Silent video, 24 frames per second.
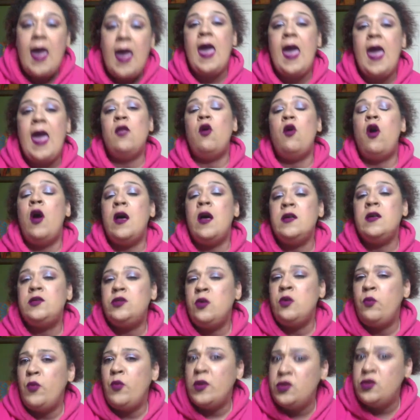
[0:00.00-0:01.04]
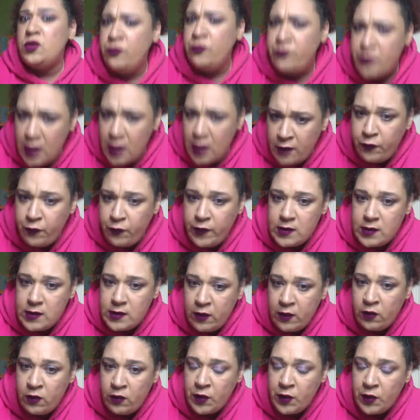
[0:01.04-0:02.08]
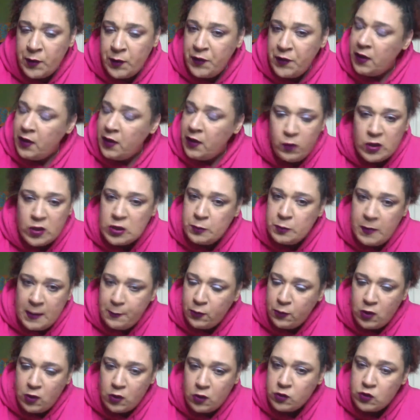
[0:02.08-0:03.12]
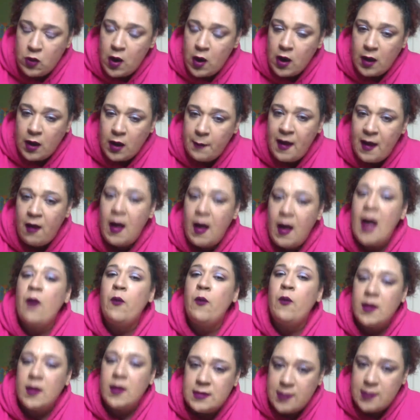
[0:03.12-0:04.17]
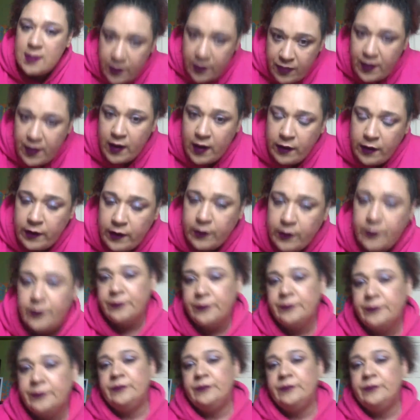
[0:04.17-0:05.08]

and also what you've done for the tarot community, which people don't talk about, I want to say thank you.